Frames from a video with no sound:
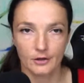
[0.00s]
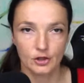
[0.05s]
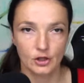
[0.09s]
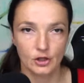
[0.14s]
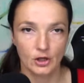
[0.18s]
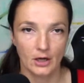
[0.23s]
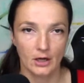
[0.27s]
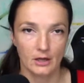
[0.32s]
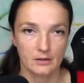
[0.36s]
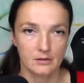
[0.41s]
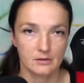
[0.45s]
a
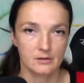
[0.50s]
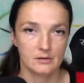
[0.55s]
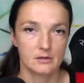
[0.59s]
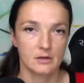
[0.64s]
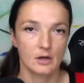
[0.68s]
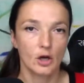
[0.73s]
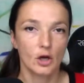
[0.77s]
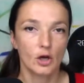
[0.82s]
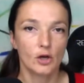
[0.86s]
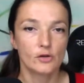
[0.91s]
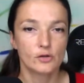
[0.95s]
chance
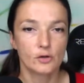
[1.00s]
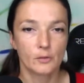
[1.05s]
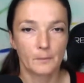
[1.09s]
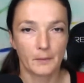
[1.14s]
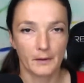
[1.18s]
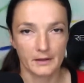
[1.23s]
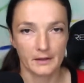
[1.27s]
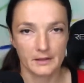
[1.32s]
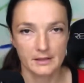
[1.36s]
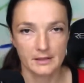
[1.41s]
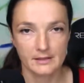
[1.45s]
to
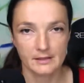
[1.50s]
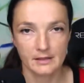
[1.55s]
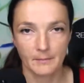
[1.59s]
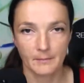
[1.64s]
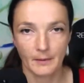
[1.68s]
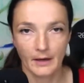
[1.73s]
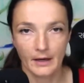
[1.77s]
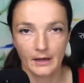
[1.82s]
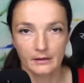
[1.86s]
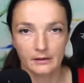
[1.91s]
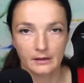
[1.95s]

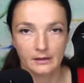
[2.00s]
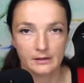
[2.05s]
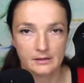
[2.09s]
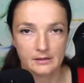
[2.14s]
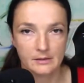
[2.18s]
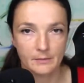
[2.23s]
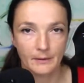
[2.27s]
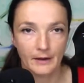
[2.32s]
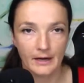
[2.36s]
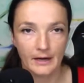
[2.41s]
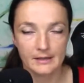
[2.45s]
participate in
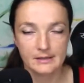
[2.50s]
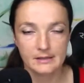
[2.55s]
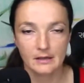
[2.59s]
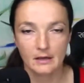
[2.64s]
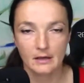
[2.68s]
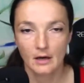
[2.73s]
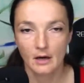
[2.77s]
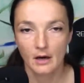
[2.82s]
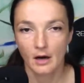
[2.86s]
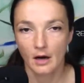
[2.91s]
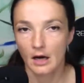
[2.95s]
space,
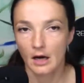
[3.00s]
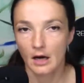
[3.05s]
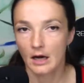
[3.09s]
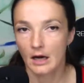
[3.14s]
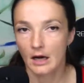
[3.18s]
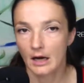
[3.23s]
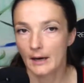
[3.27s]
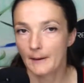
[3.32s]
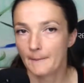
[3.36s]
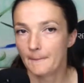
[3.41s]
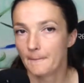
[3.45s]

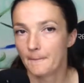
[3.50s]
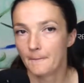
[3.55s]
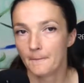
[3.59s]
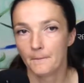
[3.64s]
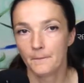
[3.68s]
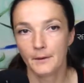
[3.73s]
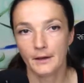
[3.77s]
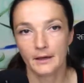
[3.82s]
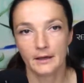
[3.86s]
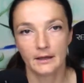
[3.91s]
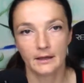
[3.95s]

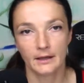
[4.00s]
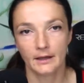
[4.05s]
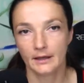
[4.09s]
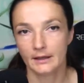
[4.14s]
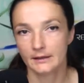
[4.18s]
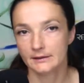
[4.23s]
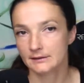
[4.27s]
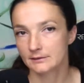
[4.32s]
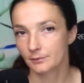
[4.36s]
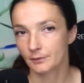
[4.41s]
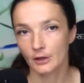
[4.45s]

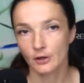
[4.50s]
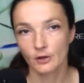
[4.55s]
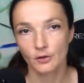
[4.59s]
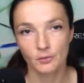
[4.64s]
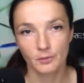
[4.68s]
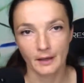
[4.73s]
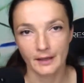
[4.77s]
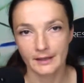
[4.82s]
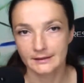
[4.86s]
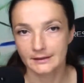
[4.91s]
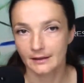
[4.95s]
because when you're
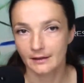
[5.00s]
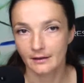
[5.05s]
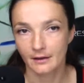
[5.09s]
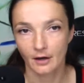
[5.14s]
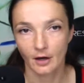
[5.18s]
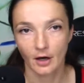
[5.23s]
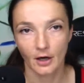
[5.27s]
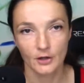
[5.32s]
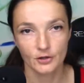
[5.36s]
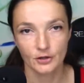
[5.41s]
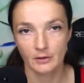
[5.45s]
raising
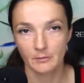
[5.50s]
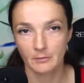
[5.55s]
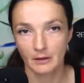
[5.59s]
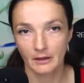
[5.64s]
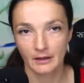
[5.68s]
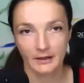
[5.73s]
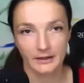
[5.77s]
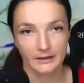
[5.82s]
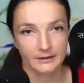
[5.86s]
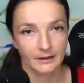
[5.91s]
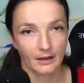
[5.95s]
$100
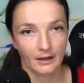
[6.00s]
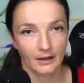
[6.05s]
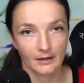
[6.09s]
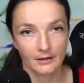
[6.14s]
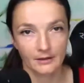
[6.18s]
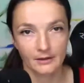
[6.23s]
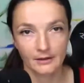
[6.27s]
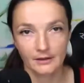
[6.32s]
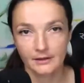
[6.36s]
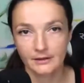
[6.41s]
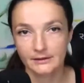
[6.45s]
million,
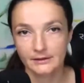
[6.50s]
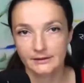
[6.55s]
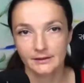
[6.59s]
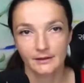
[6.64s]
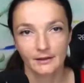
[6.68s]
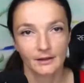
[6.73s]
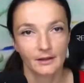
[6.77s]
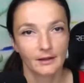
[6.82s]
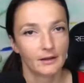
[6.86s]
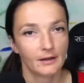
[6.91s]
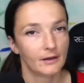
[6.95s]

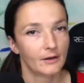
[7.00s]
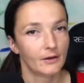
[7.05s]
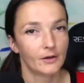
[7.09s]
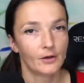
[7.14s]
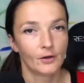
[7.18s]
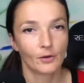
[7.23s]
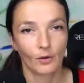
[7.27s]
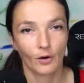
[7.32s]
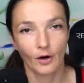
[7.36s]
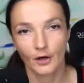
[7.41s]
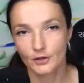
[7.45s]

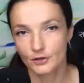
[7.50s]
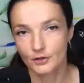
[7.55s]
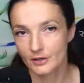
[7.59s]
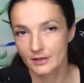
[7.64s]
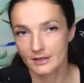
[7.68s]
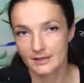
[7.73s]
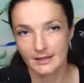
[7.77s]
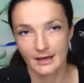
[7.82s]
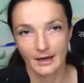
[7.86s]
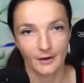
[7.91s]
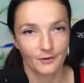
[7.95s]
your
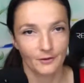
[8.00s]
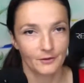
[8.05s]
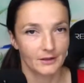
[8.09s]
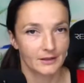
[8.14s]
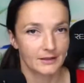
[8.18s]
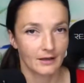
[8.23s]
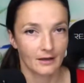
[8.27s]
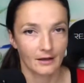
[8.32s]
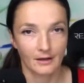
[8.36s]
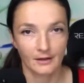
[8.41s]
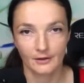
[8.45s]

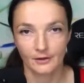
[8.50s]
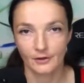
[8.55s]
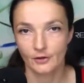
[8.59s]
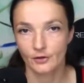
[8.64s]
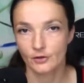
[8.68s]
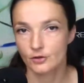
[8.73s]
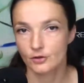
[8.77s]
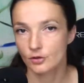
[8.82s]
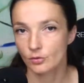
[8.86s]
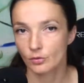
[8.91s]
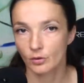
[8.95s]
$100,000,
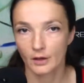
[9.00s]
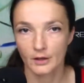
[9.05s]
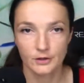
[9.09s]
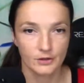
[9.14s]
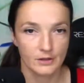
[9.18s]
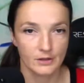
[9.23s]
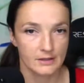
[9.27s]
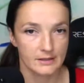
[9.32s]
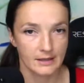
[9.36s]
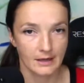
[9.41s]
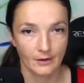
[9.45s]

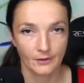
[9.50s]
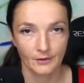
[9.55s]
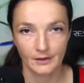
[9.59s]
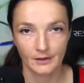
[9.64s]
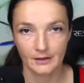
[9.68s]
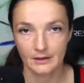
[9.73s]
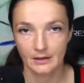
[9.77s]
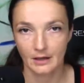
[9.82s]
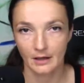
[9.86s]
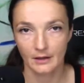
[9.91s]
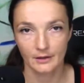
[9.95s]

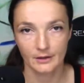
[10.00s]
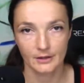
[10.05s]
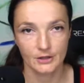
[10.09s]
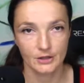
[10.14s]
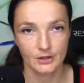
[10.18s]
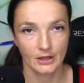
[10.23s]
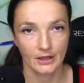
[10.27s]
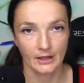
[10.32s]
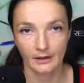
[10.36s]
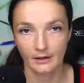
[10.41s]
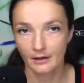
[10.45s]
$200,000
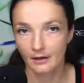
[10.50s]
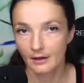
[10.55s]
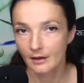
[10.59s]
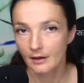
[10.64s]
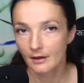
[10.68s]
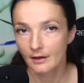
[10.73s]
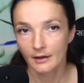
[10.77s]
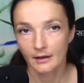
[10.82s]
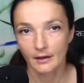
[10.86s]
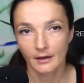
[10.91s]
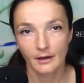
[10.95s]
check,
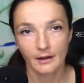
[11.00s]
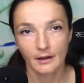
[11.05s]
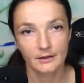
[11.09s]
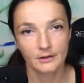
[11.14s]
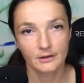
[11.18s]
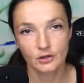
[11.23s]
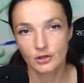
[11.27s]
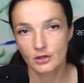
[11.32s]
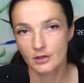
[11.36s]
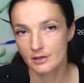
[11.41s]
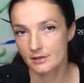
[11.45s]

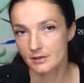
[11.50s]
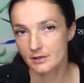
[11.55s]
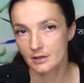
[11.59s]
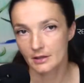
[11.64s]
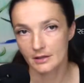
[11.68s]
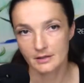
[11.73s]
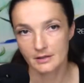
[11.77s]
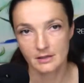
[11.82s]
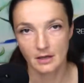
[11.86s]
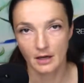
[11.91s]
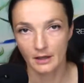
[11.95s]
it just
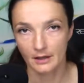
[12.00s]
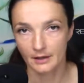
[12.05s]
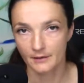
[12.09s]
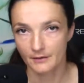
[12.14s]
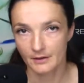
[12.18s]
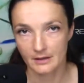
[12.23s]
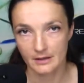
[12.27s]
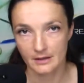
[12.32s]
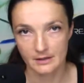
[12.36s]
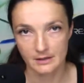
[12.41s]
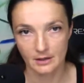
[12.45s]
does not
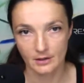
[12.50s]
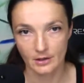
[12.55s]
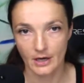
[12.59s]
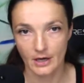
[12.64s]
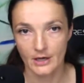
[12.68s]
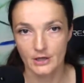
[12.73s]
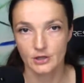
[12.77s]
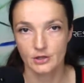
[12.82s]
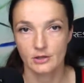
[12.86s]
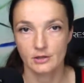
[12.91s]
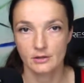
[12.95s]
even
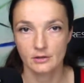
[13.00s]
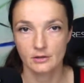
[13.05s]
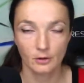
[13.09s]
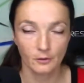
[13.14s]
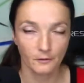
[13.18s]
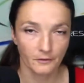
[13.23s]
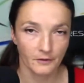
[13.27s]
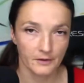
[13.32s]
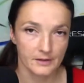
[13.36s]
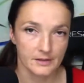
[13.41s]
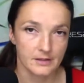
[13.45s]
scratch the
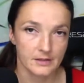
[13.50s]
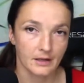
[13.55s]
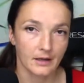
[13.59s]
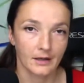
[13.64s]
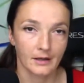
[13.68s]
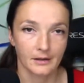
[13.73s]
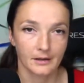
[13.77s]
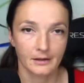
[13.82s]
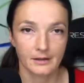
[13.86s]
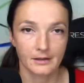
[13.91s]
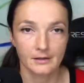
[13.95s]
surface,
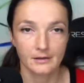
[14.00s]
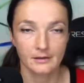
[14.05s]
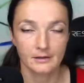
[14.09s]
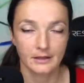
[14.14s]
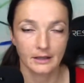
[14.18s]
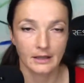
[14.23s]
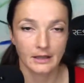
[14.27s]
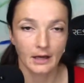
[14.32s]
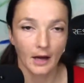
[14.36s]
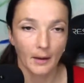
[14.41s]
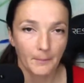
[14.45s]
and the
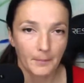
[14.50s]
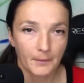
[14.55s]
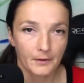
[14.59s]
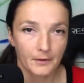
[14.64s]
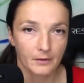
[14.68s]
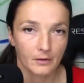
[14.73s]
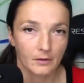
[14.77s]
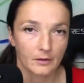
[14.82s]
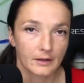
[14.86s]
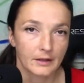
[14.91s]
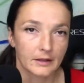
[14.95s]
capital